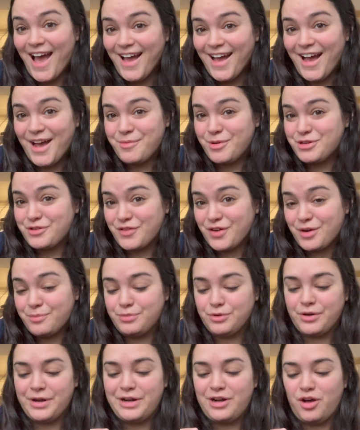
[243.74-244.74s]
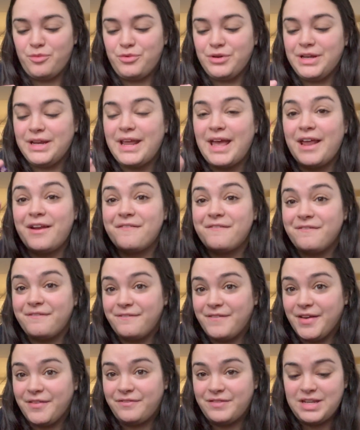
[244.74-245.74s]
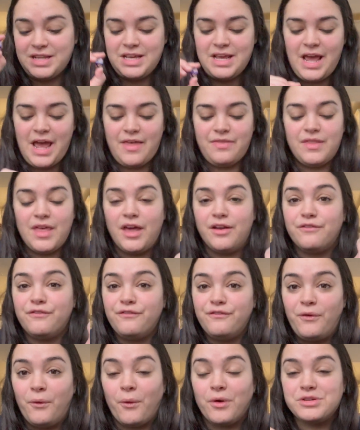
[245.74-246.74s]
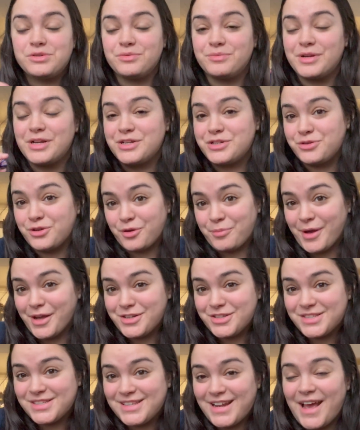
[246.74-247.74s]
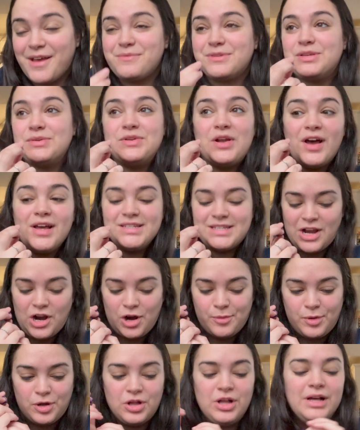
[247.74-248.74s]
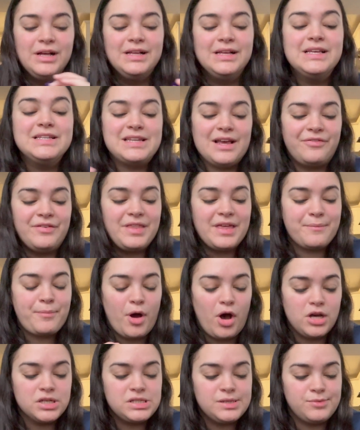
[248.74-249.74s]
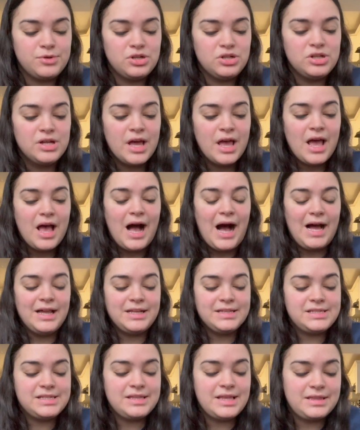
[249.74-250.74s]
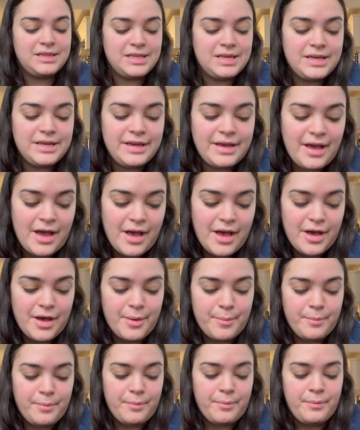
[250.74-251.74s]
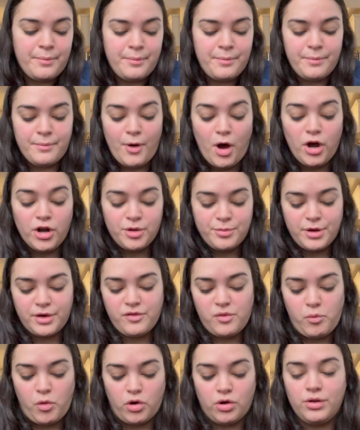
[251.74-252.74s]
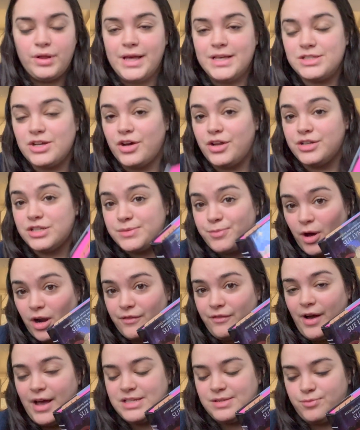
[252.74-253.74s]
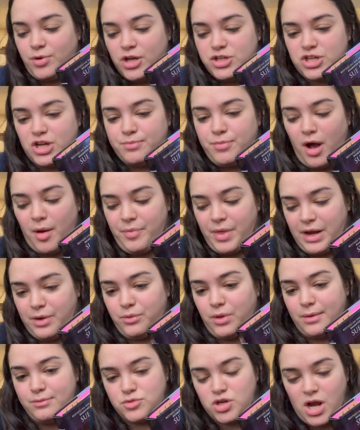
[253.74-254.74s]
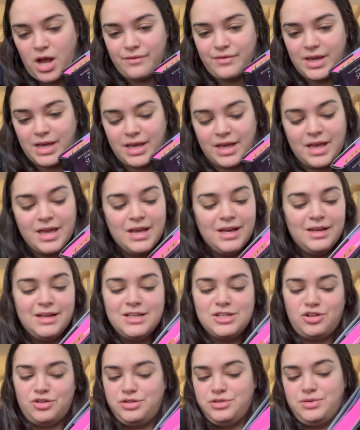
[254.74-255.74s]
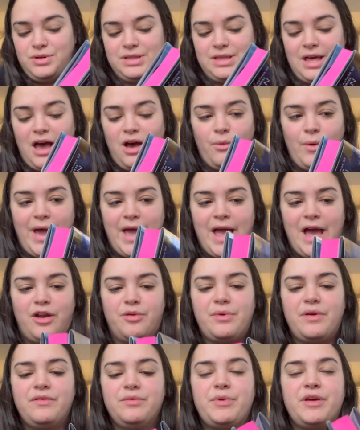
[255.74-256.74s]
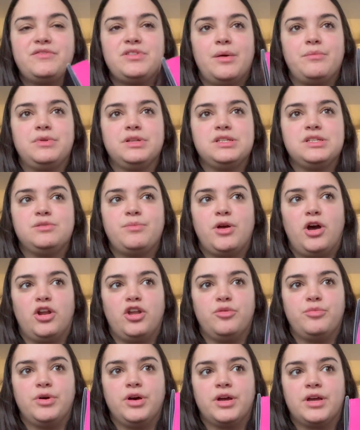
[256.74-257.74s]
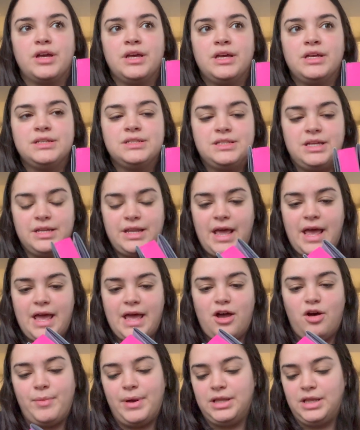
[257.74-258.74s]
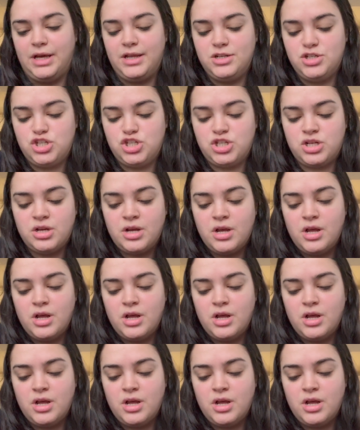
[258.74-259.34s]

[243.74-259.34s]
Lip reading: I'm not sure if it got blurry at all, but we did get 50 and then 4, so we're reading 200 pages today. So not terrible, definitely possible. I did see that the audiobook of Immortal is on Spotify, so I'm probably just gonna pop that in while I'm driving, so listen to it that way. And I'm gonna have a bit of time to listen to my audiobook today on my lunch,